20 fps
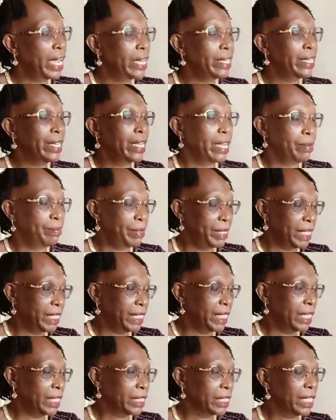
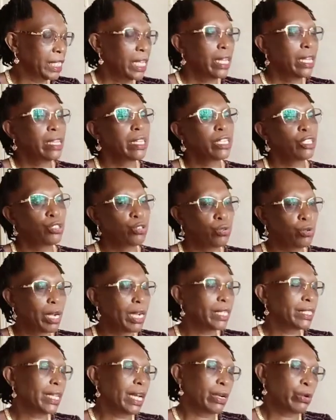diabetics, the
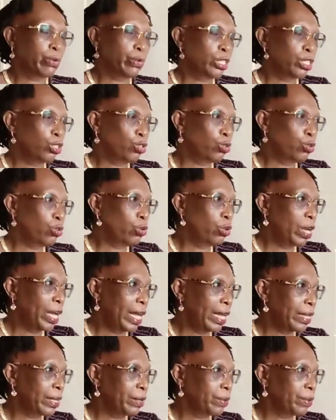sugars are going to go high.